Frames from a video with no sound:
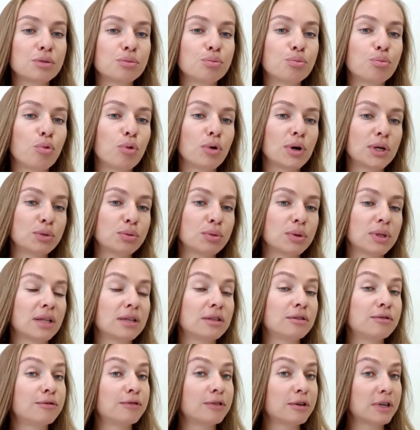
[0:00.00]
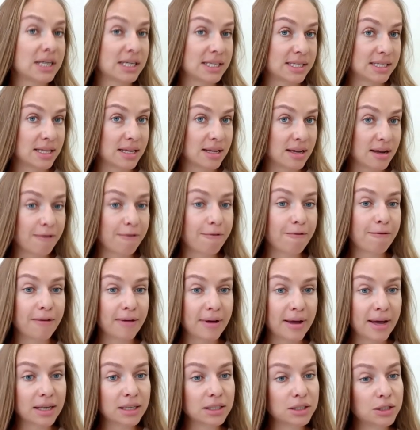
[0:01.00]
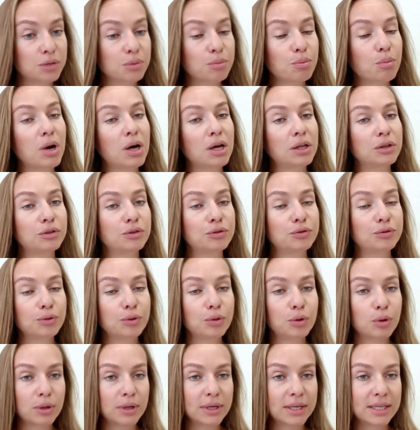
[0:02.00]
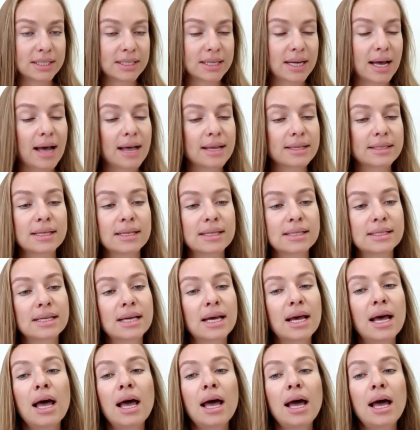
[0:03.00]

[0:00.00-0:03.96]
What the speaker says: report will adversely affect demand for risk assets,